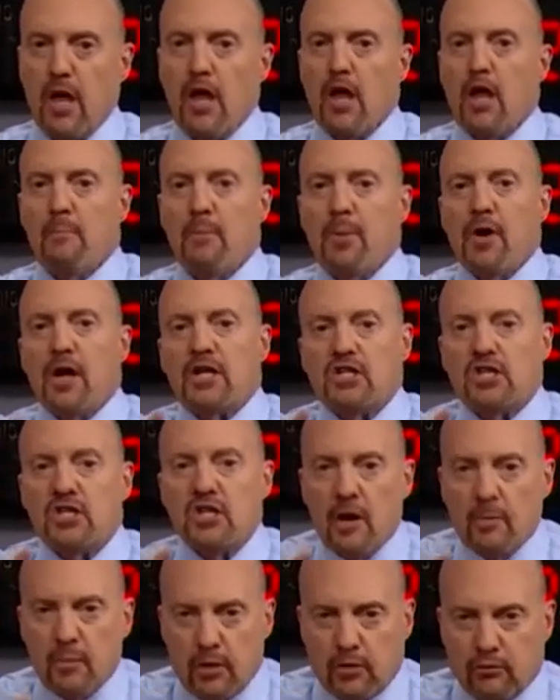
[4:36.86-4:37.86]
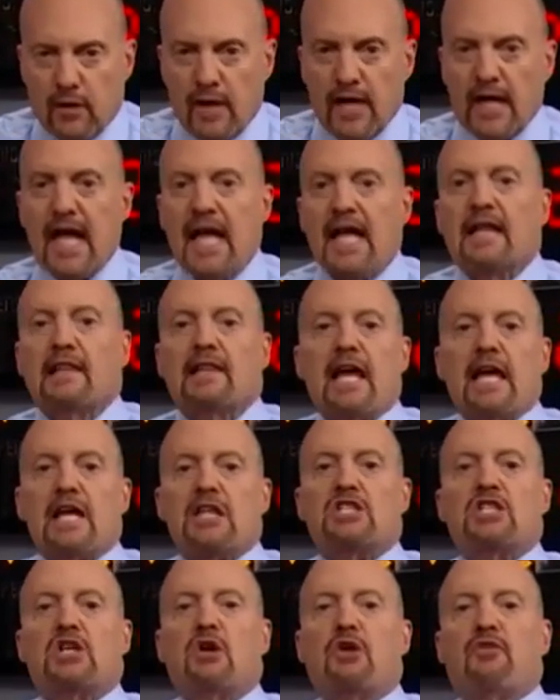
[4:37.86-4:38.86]
Prediction number 3. Last
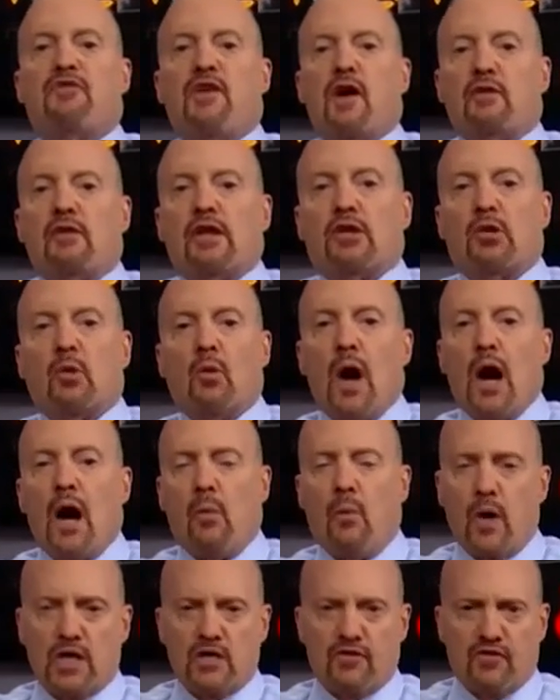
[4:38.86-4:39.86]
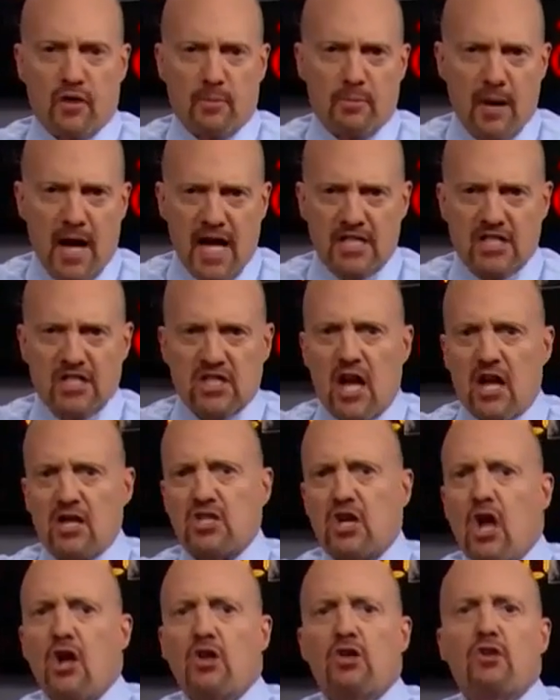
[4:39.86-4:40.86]
year felt like the Wild West for the pot stocks.
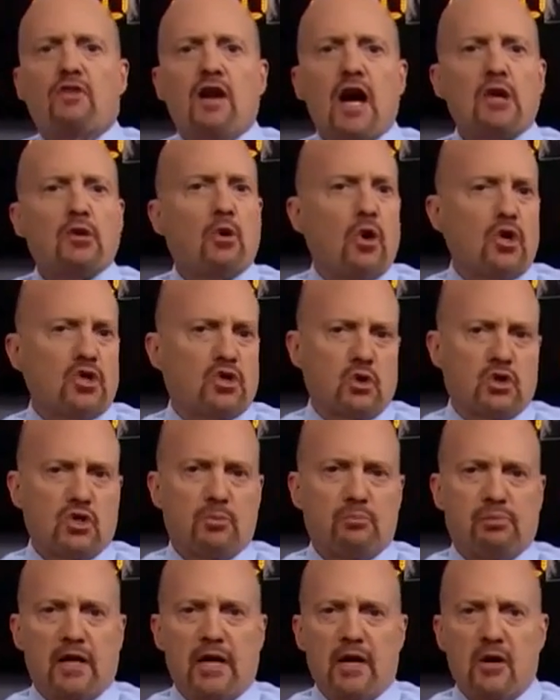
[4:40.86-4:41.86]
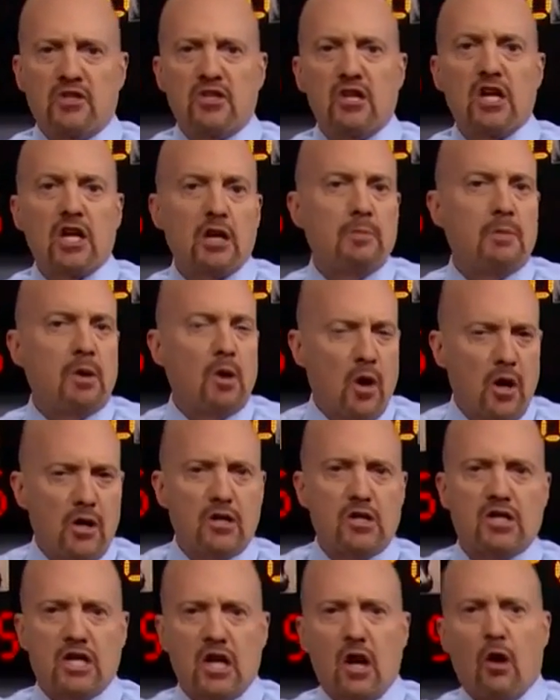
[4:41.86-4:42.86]
You've gotten all sorts of players, and it can be hard to
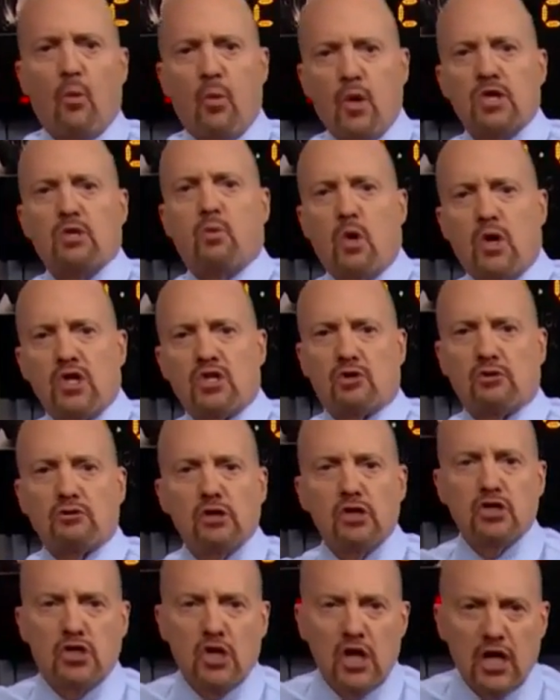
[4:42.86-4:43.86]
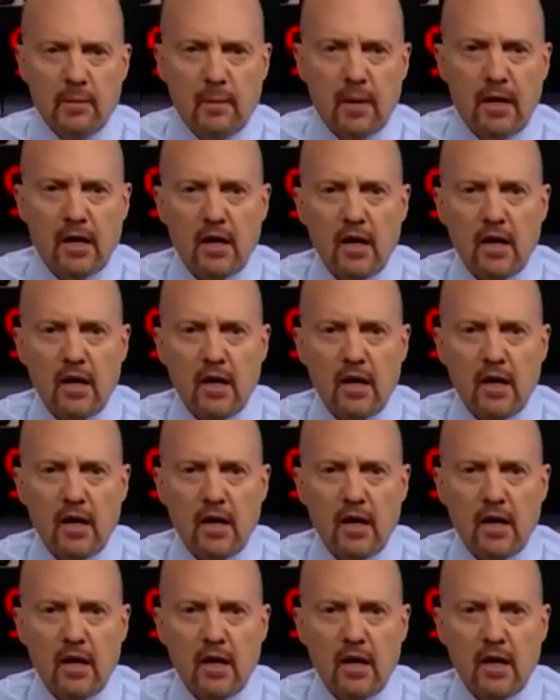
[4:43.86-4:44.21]
tell which ones are legitimate.